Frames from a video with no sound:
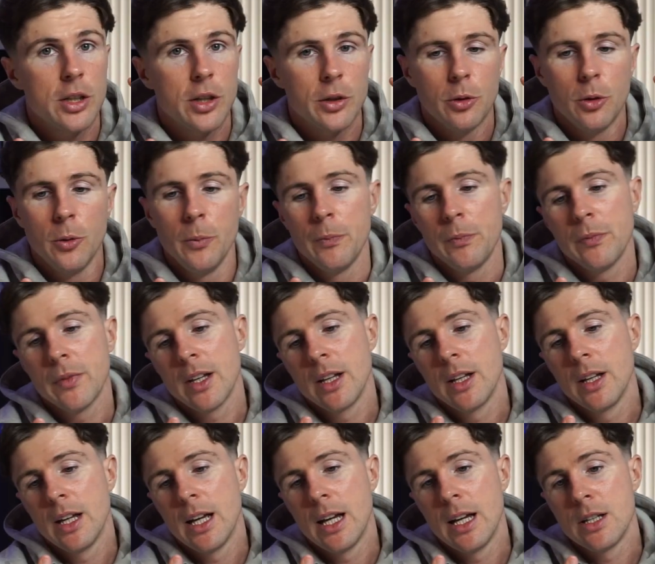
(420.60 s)
to know
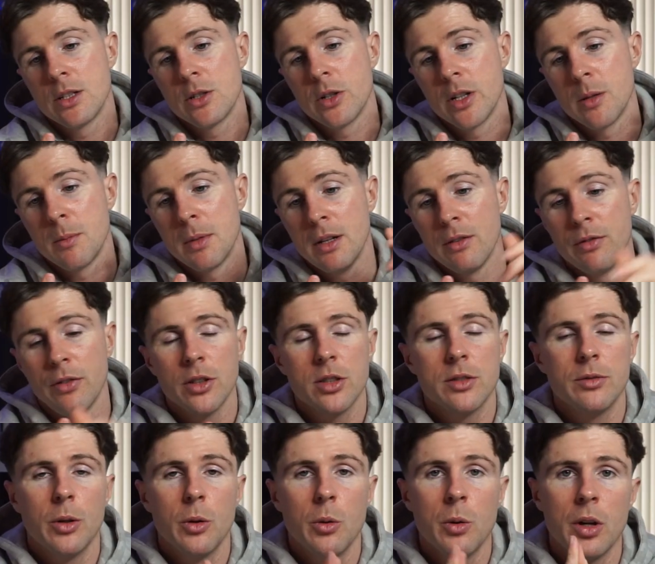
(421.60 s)
is going to be, first
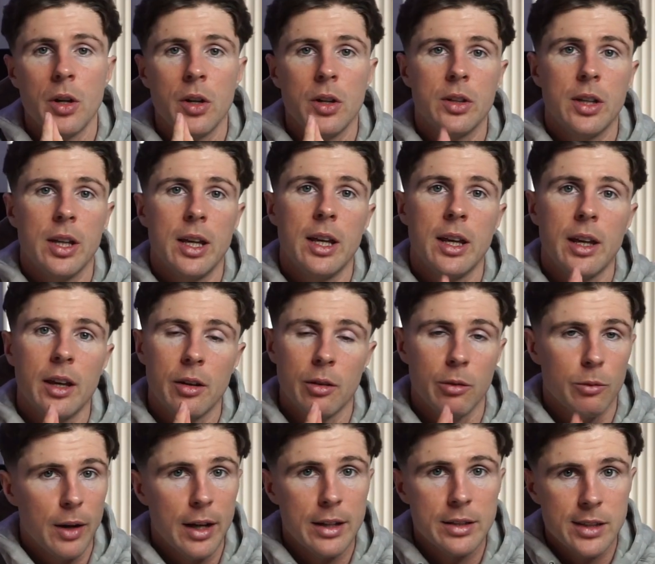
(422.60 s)
of all, take
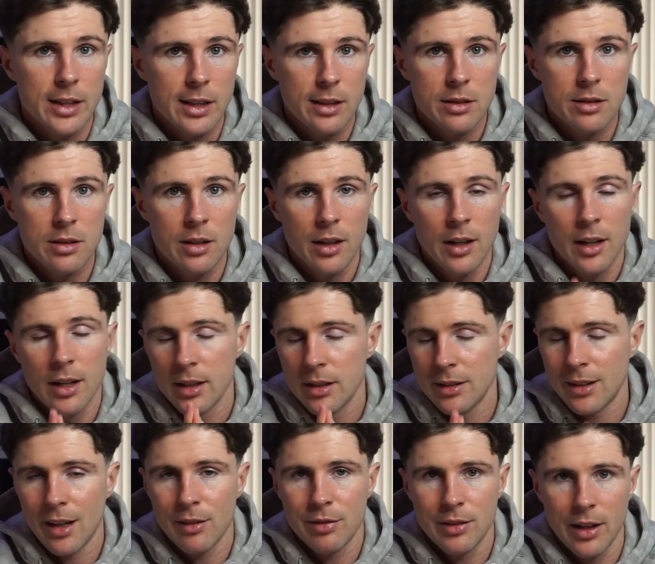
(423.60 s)
rest days.
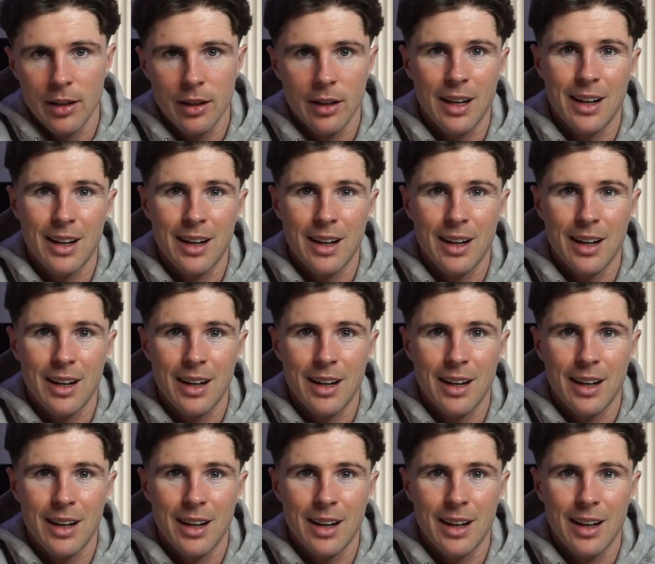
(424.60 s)
Definitely,